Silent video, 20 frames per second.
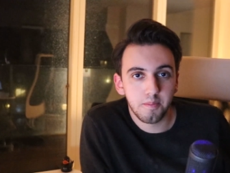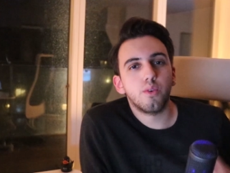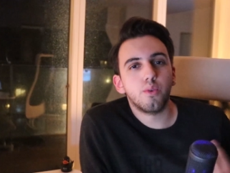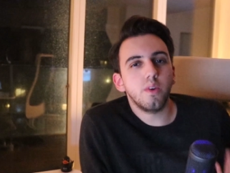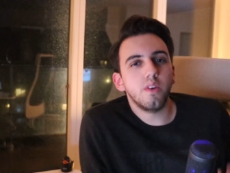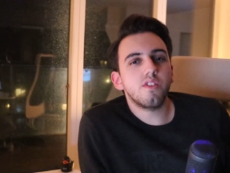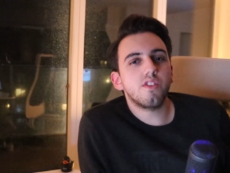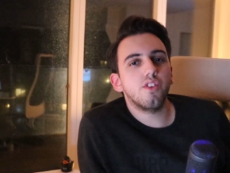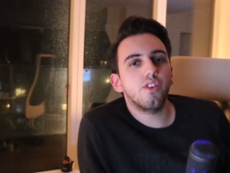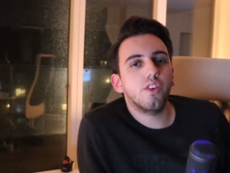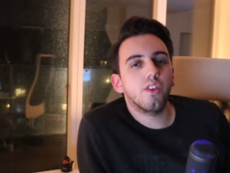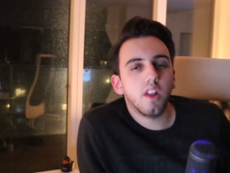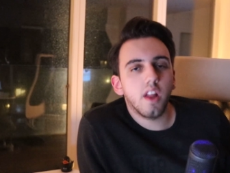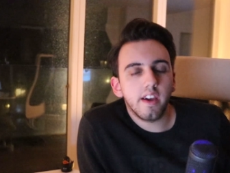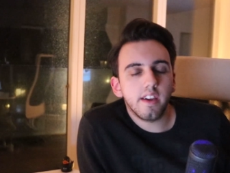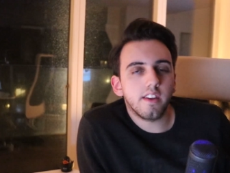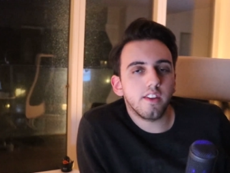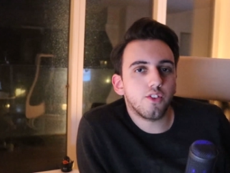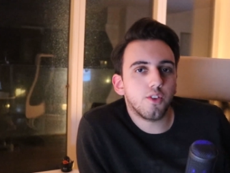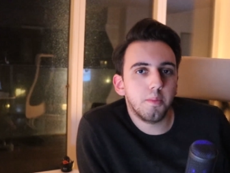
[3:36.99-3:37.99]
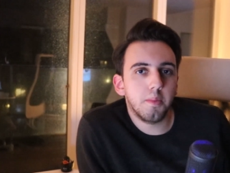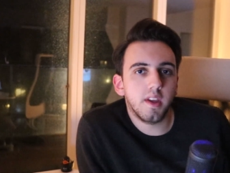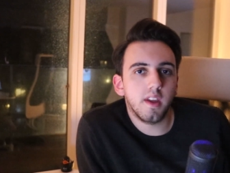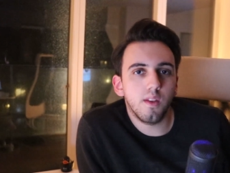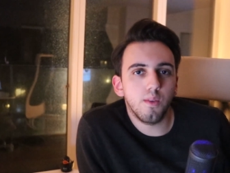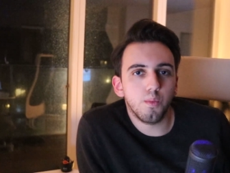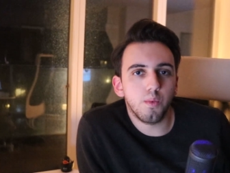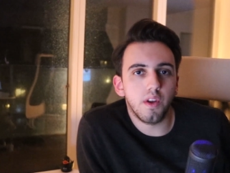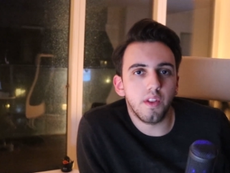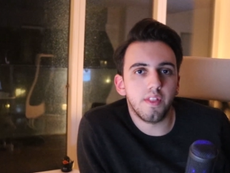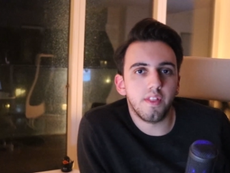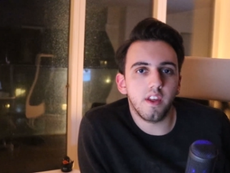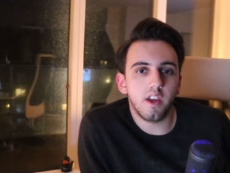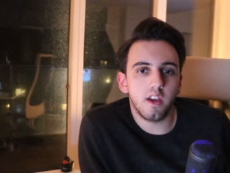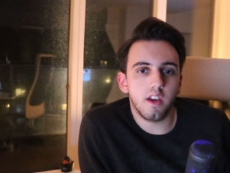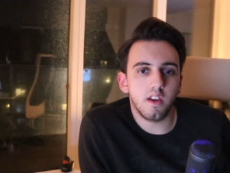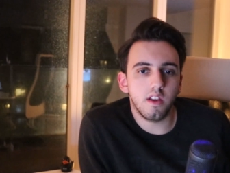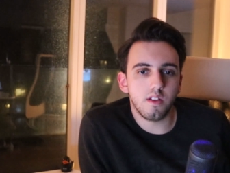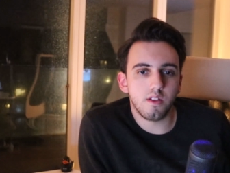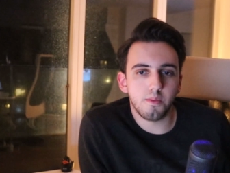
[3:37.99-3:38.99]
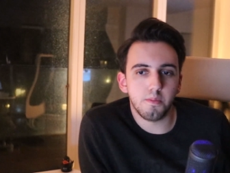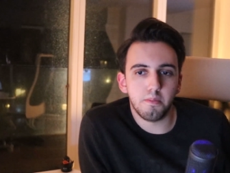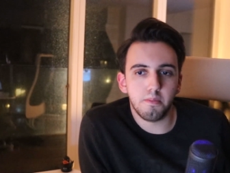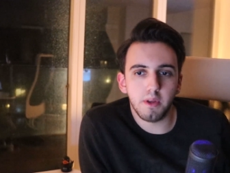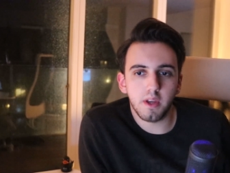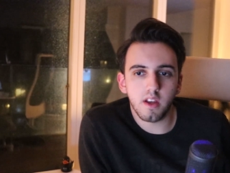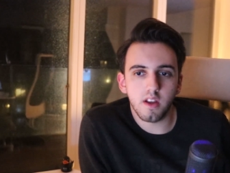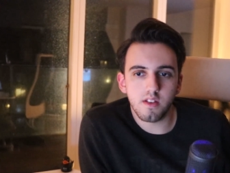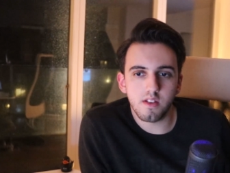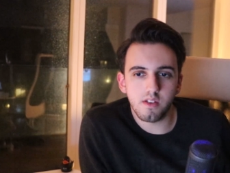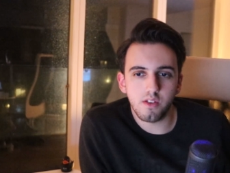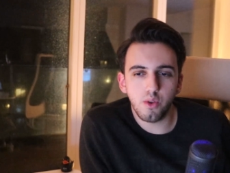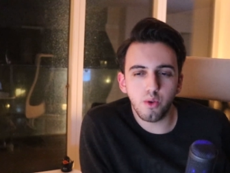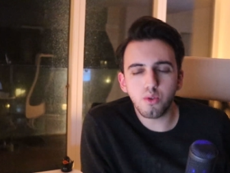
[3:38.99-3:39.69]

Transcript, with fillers: The reason you like it to begin with is because